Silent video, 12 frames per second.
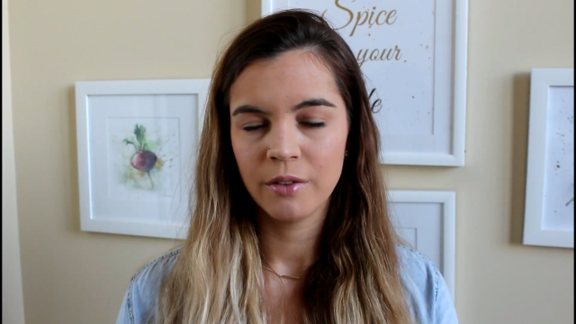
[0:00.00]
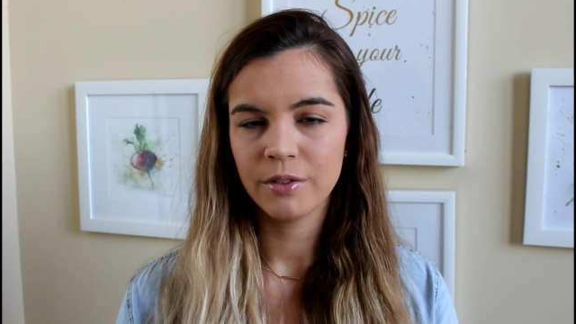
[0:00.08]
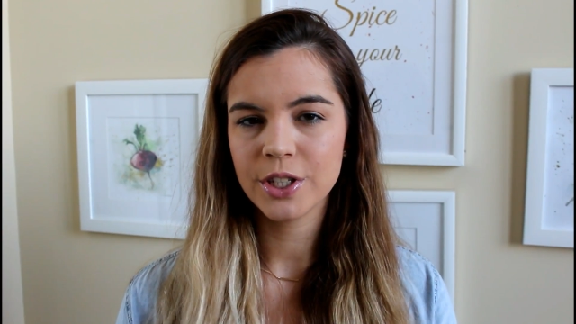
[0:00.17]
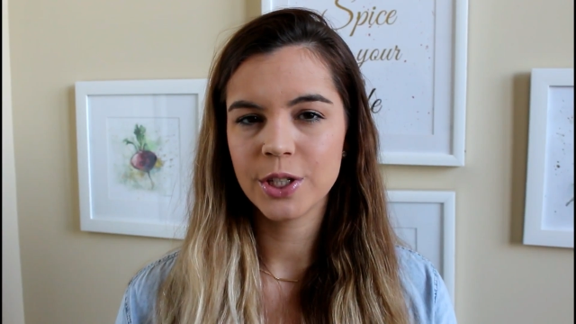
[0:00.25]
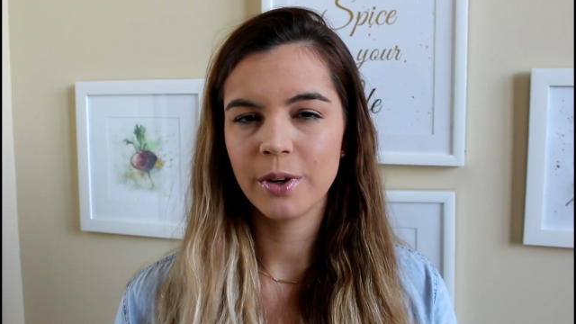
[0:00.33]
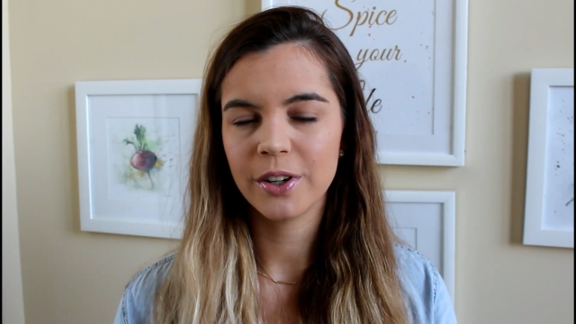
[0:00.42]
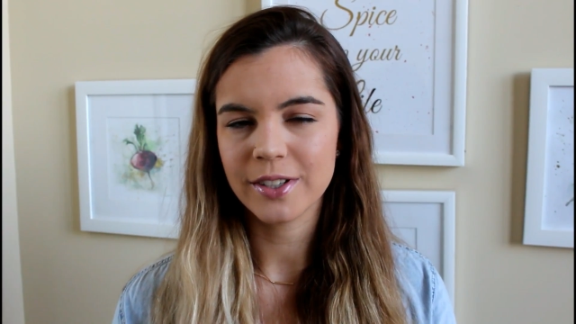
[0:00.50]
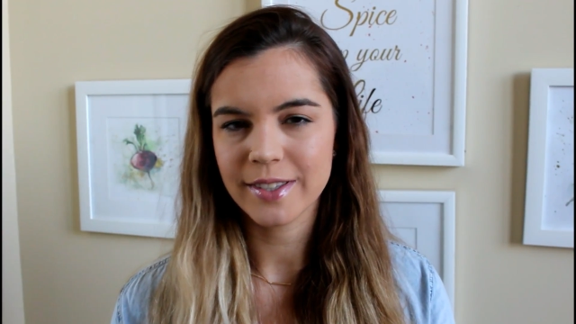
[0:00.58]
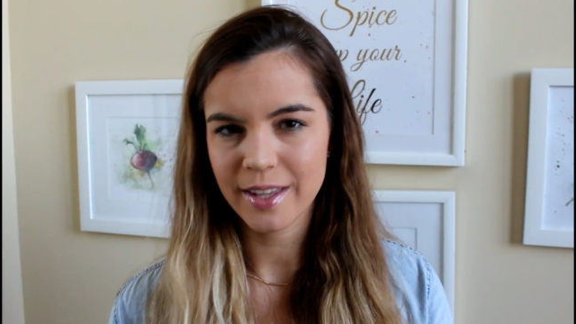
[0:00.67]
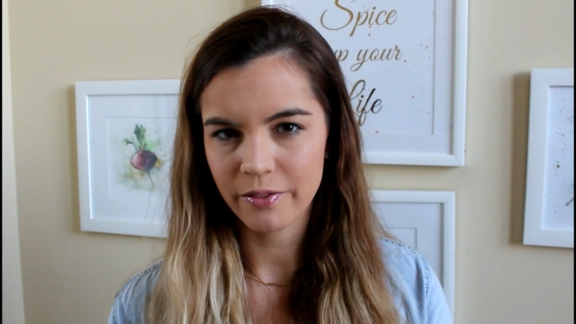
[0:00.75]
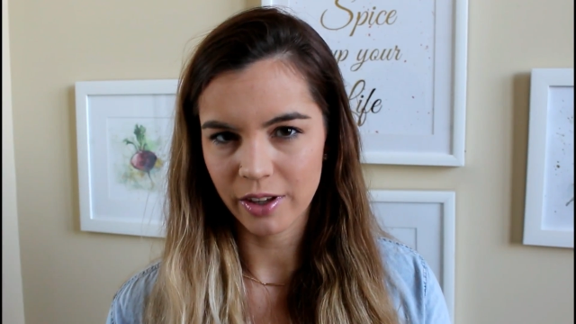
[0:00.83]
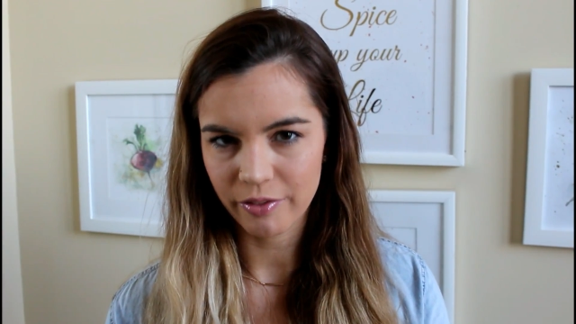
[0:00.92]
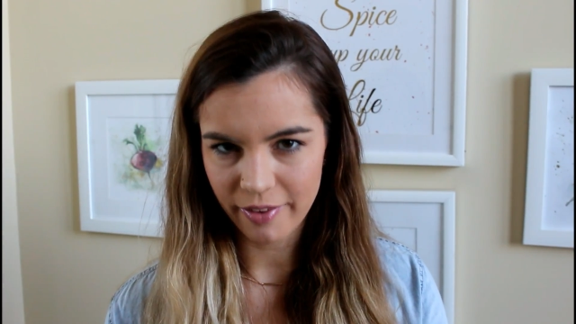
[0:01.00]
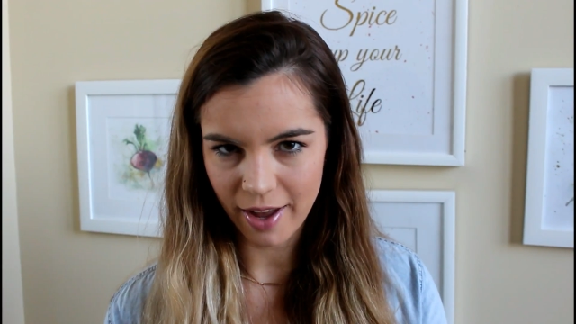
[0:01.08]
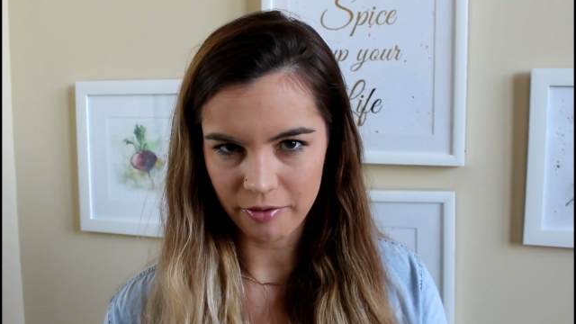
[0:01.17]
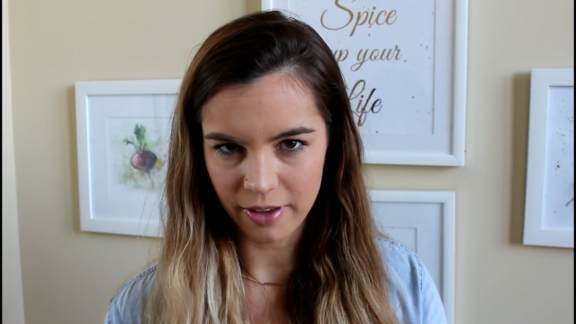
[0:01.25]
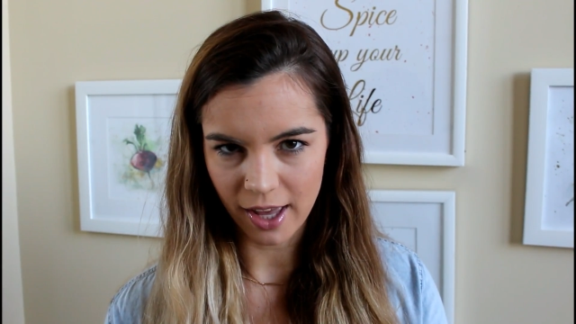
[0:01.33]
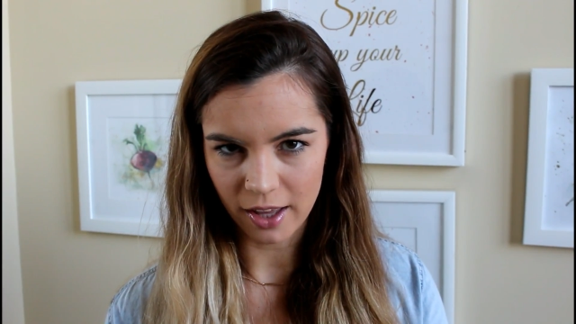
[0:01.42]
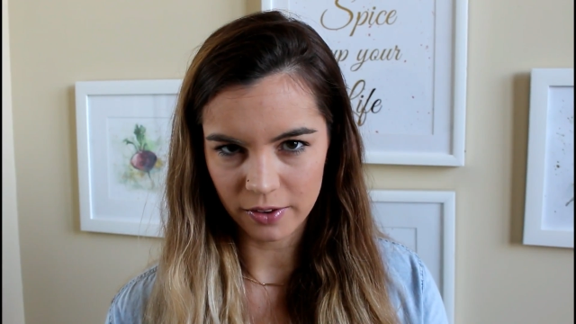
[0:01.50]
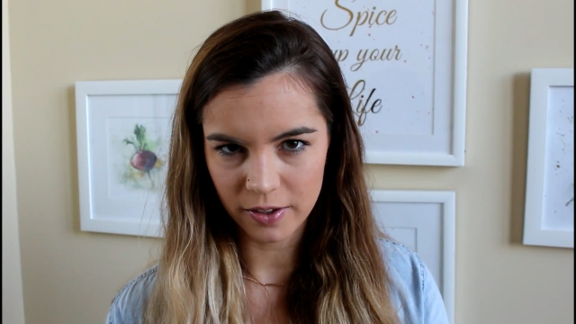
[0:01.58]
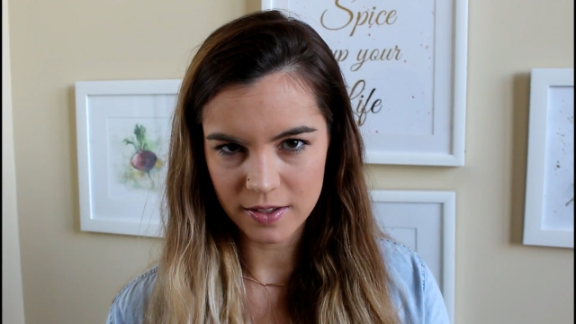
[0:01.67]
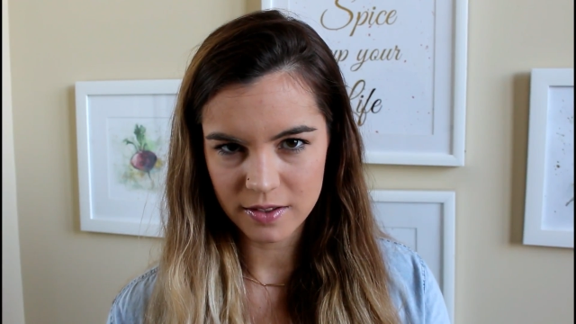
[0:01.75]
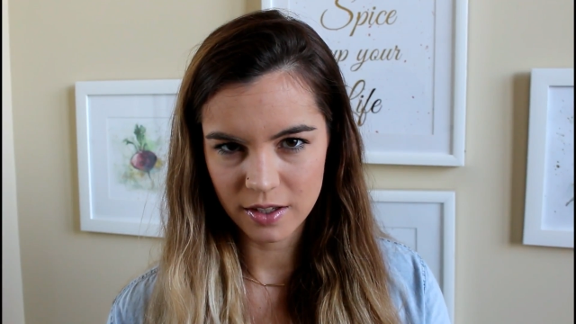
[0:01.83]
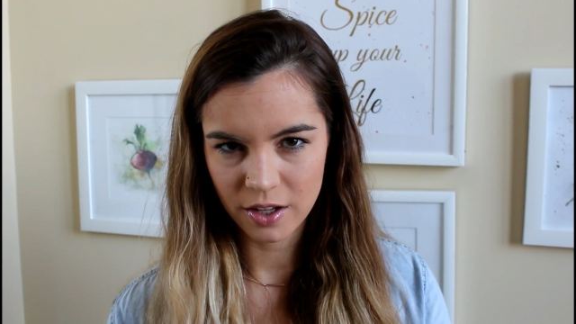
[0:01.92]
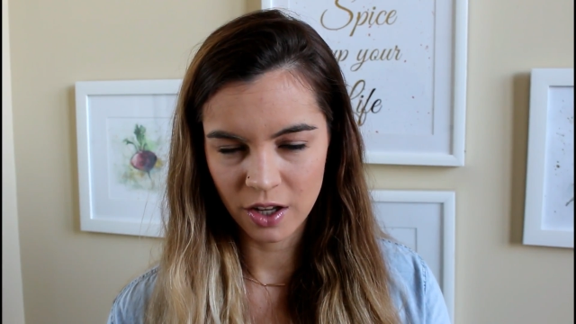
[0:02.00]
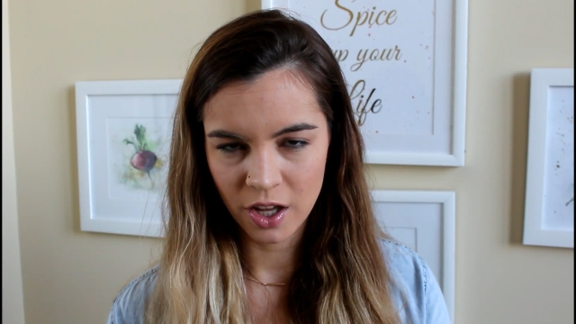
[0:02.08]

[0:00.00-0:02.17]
for 275 calories.